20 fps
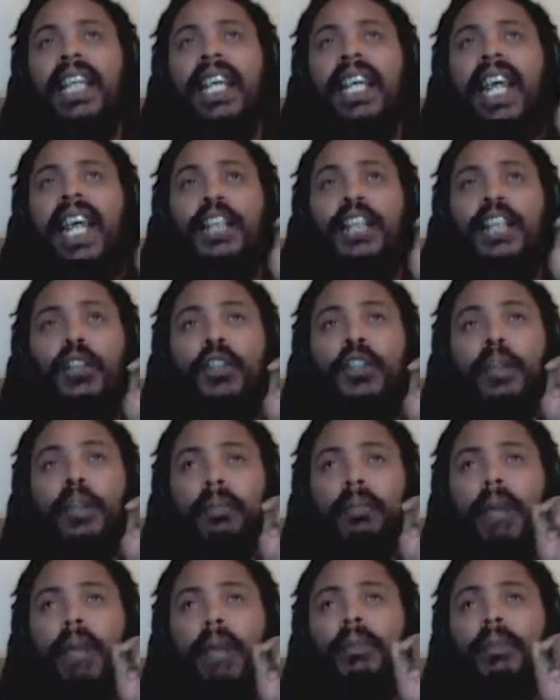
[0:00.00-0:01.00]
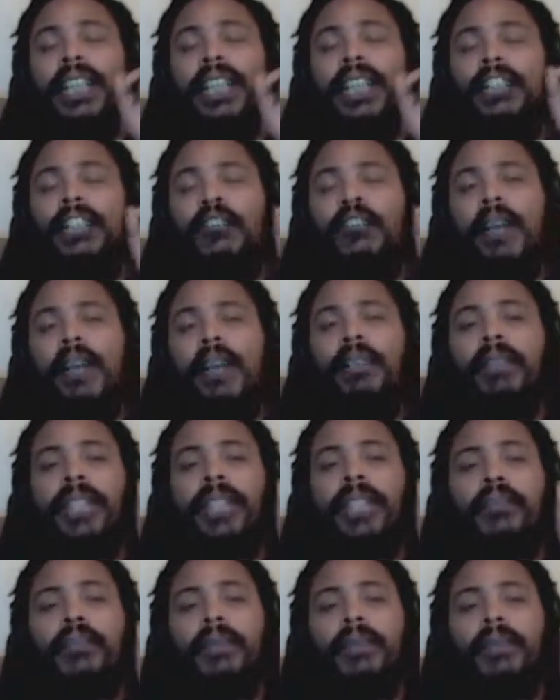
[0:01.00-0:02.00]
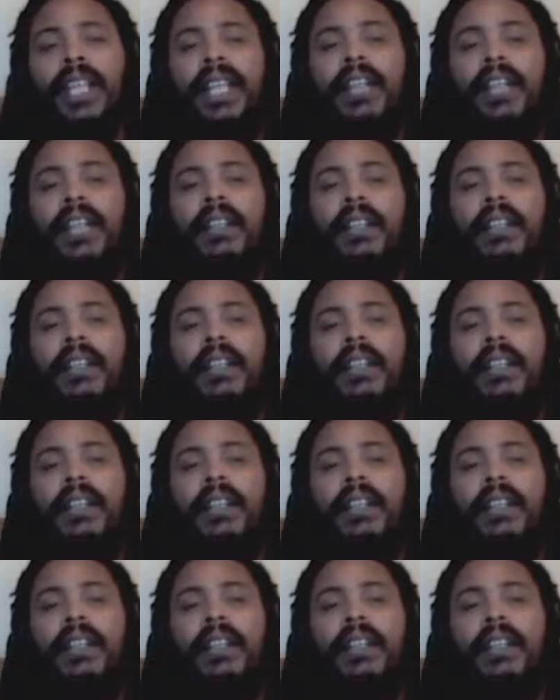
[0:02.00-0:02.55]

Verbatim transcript: and you can probably extrapolate from there